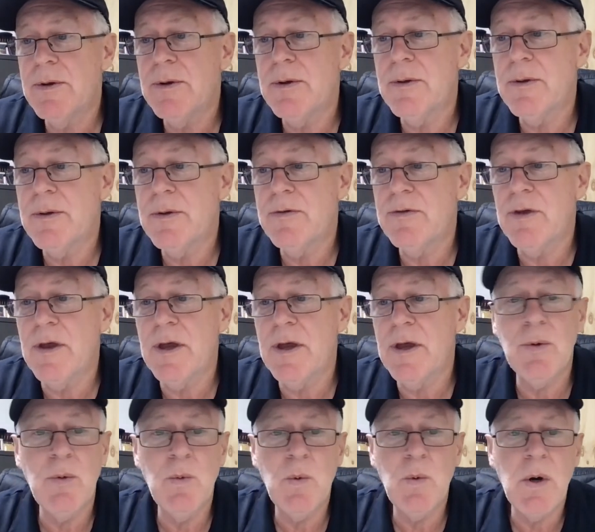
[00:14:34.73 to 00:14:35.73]
they're
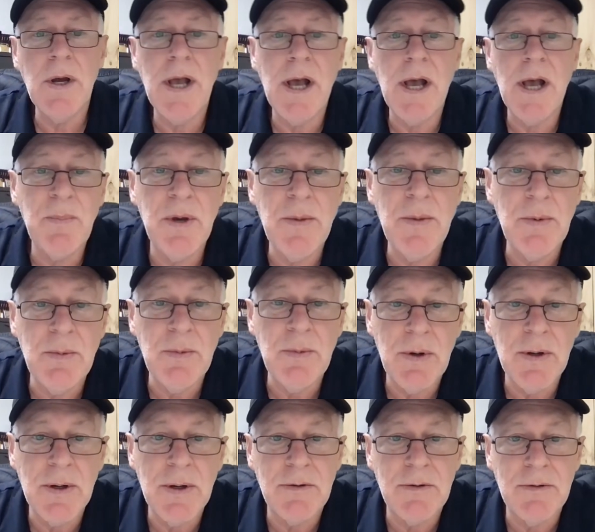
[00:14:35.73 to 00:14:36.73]
saying, well, why are
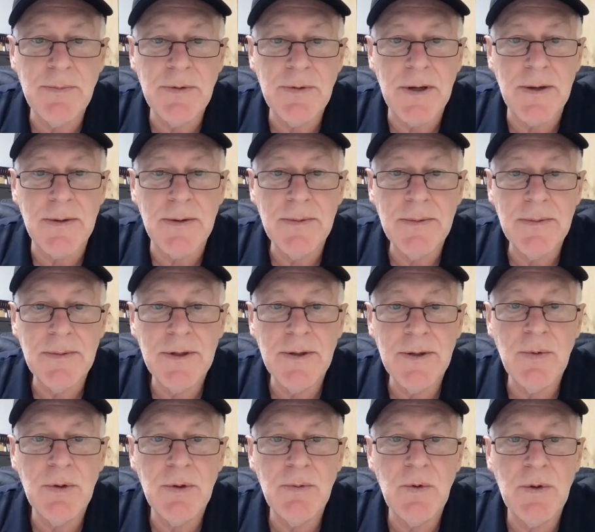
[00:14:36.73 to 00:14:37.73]
people buying crypto?
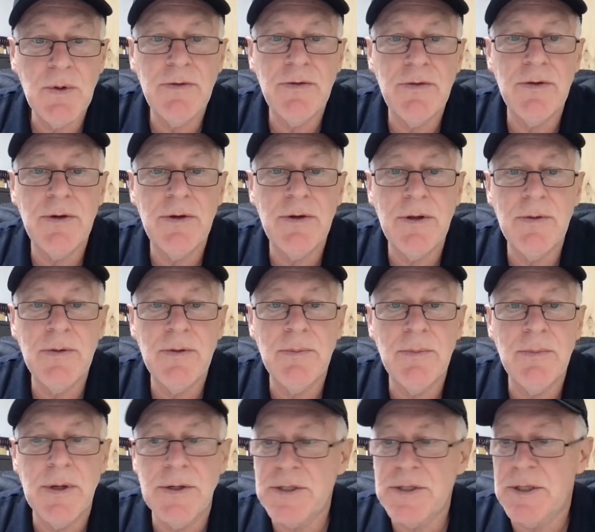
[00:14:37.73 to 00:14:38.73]
What is the
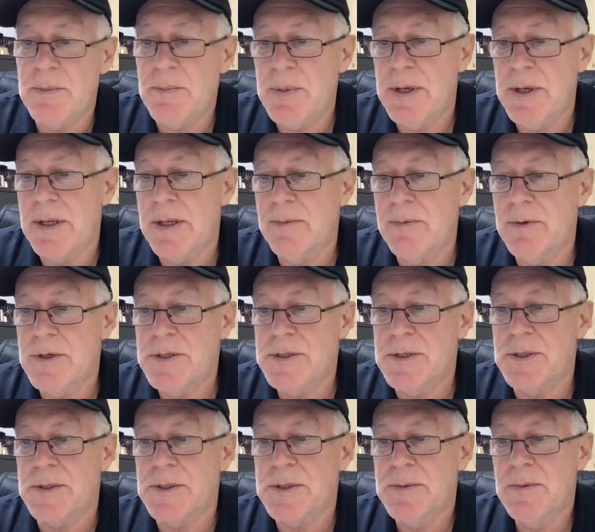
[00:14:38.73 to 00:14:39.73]
most compelling
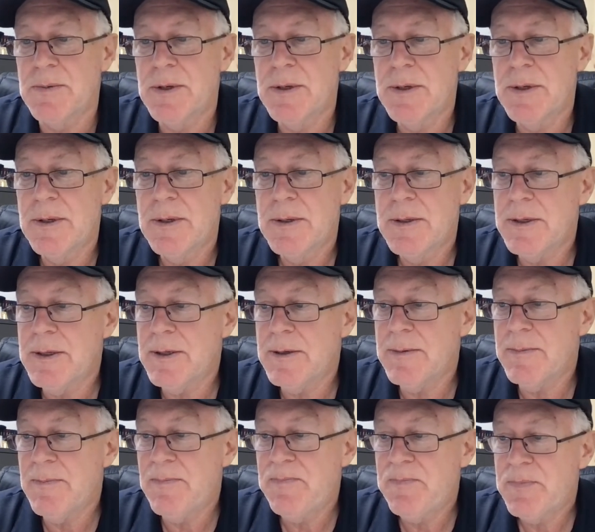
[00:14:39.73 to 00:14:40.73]
reasons?
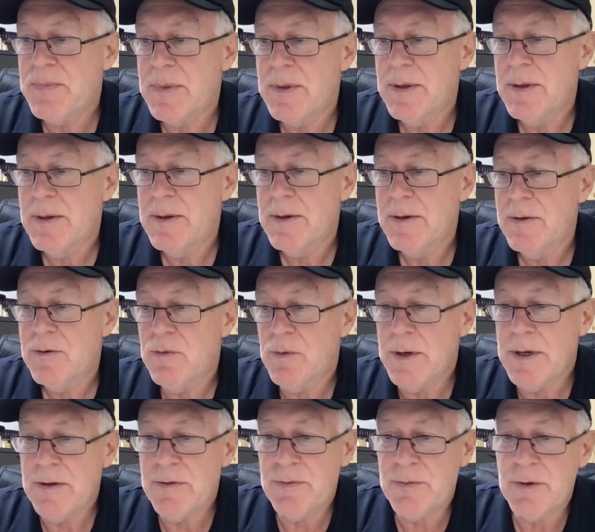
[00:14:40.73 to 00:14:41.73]
Now,
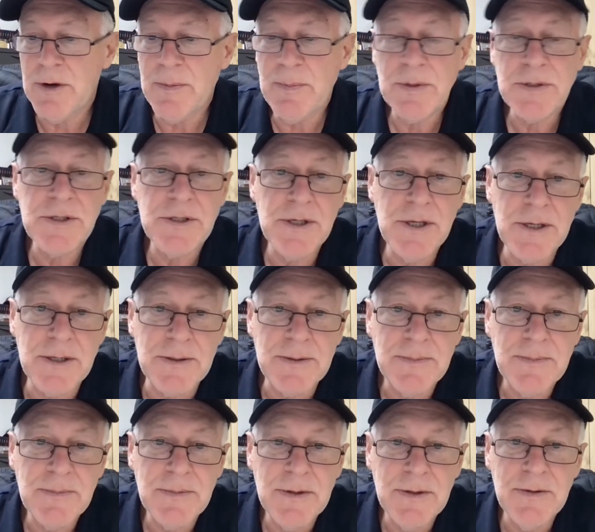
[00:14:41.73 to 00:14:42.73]
23%
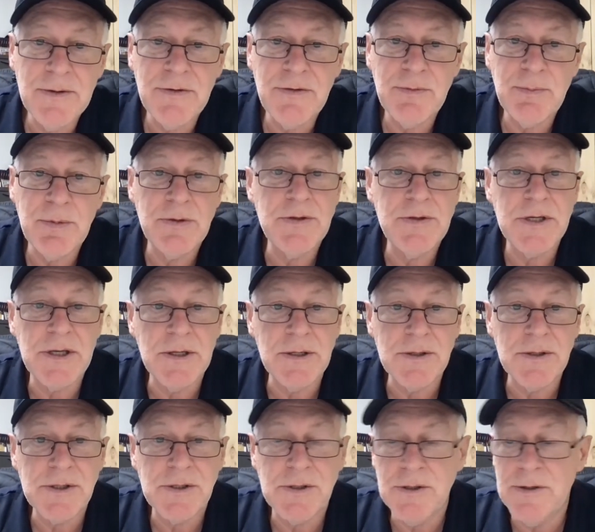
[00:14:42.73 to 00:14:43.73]
in this
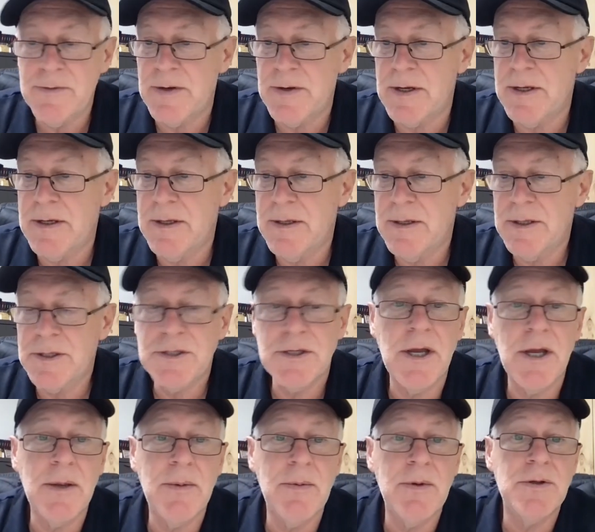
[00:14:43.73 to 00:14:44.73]
particular survey are
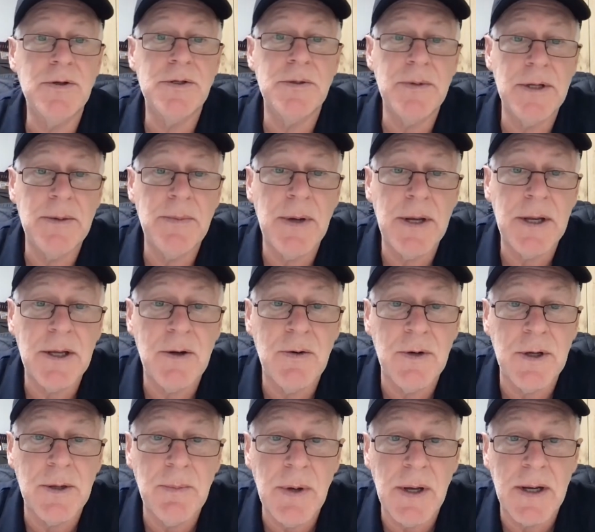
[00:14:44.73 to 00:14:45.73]
saying, because I'm going to make a
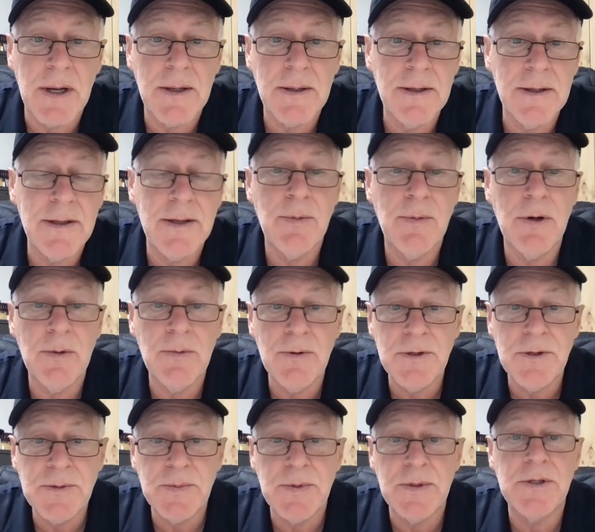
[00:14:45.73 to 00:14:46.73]
quick buck. Now, they're my
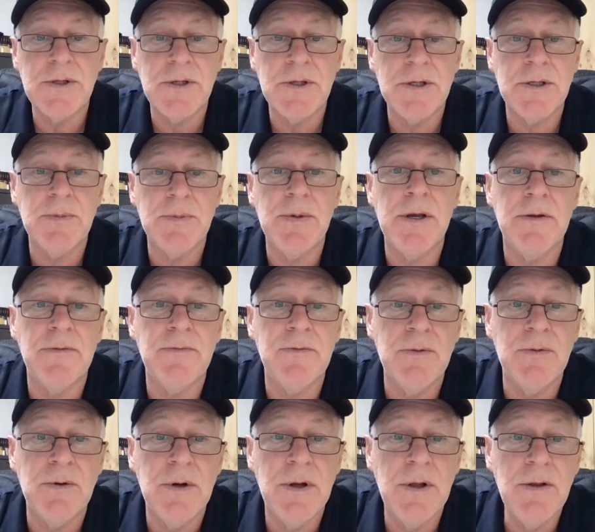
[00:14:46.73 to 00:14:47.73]
words, but it's about
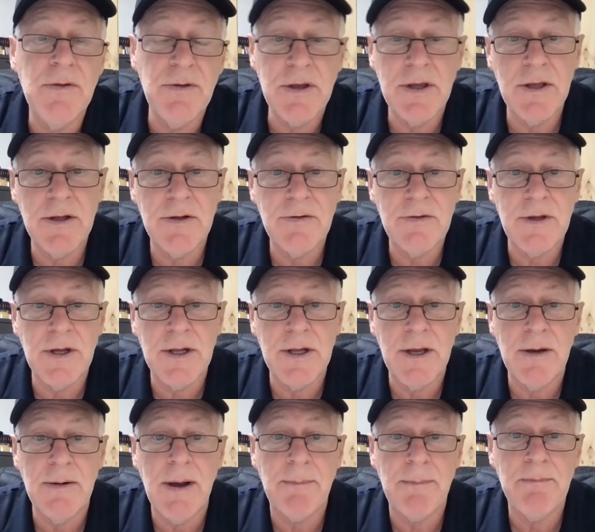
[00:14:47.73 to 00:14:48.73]
for thinking it's going to
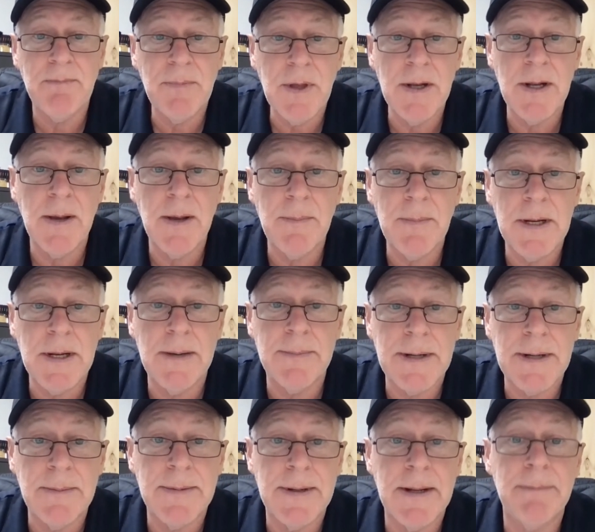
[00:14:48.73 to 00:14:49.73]
go up and up and up
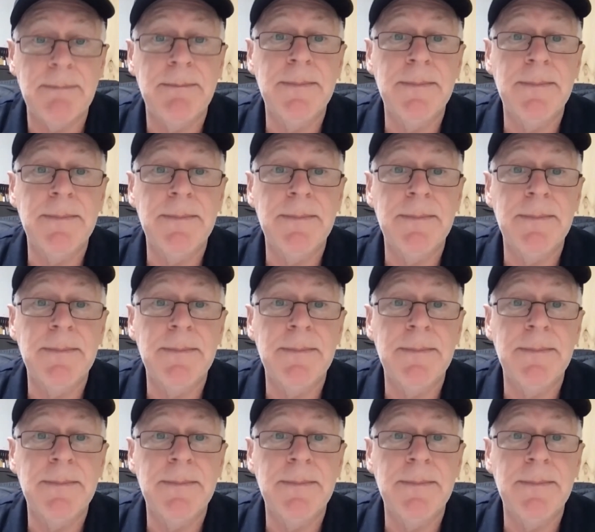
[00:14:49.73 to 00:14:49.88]
and up and up,